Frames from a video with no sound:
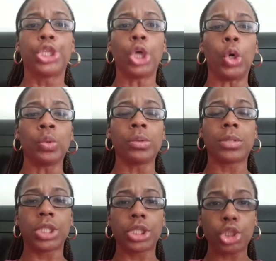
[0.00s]
don't
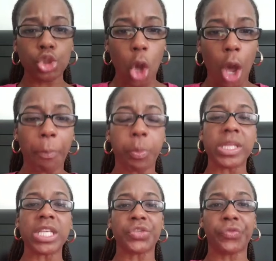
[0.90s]
stop
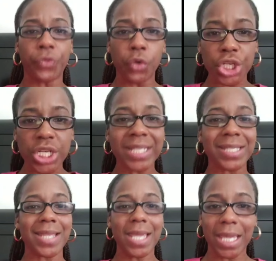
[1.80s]
with this
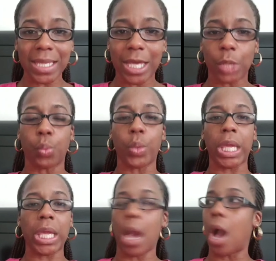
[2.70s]
foolishness thinking that
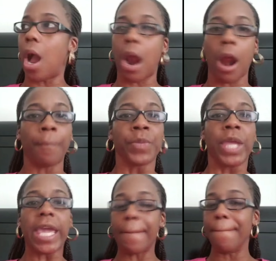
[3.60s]
we are
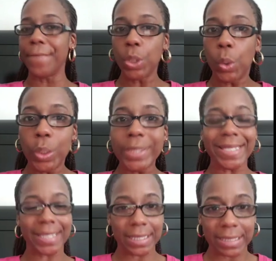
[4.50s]
immune
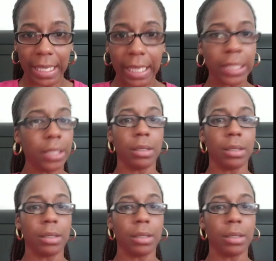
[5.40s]
to sin,